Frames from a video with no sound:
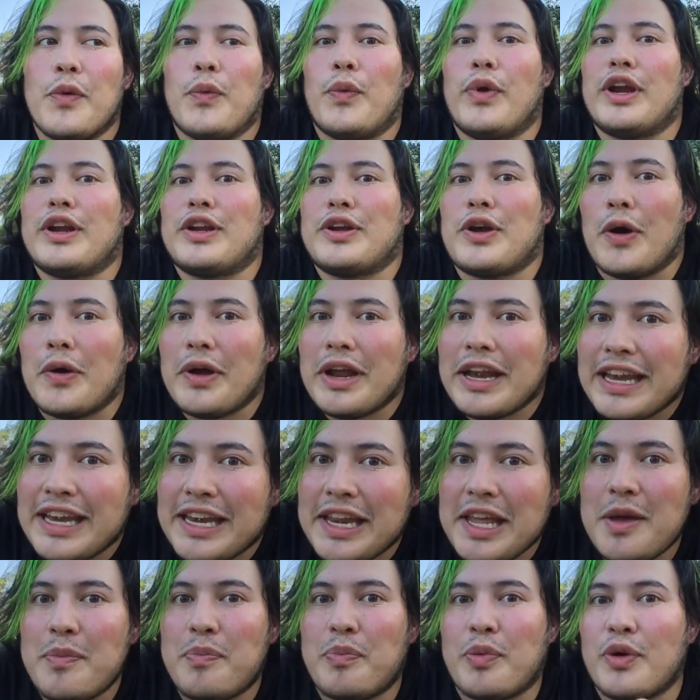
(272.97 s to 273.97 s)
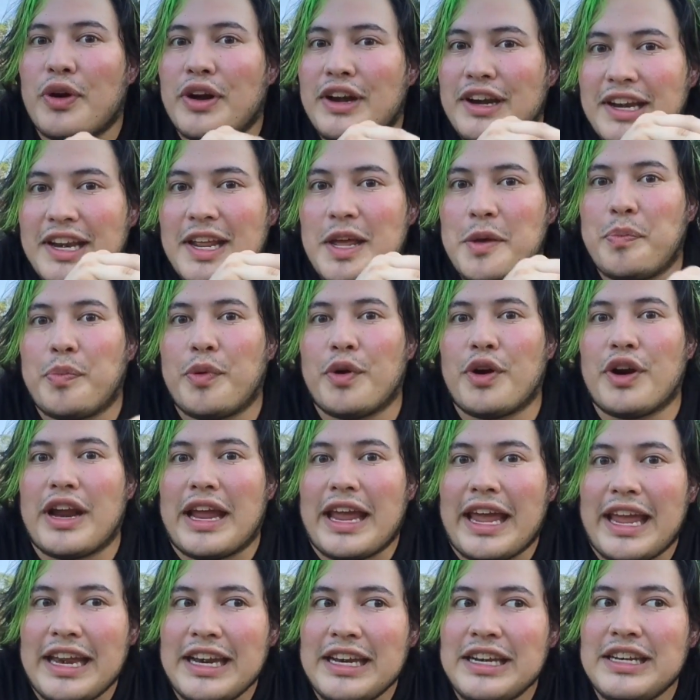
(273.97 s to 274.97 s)
we're going deeper and deeper
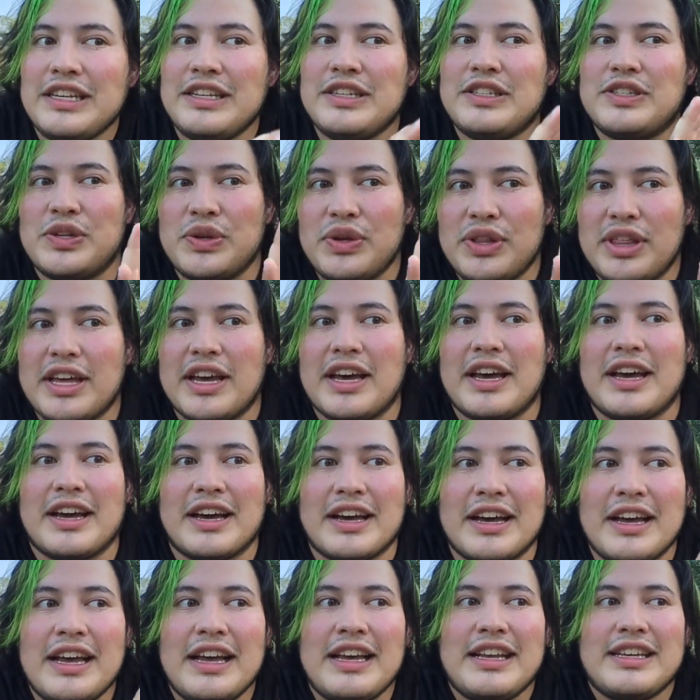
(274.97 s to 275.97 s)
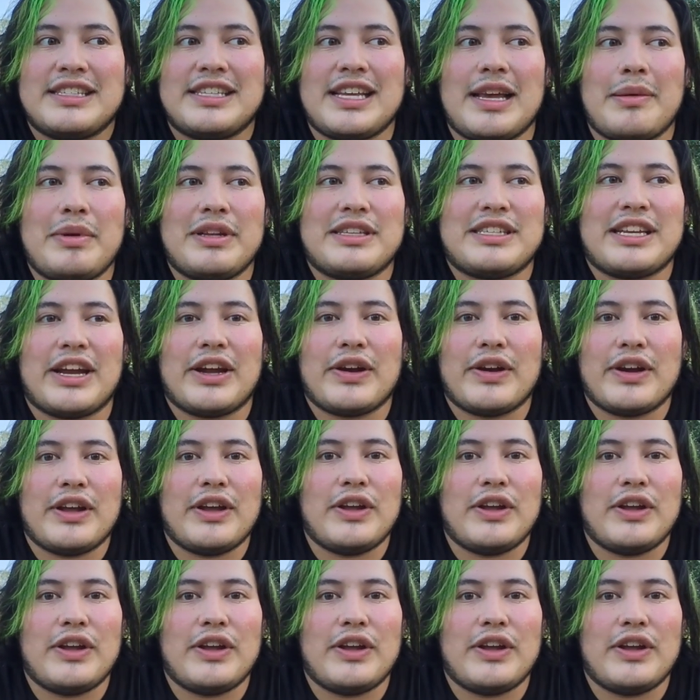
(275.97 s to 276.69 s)
into the cemetery,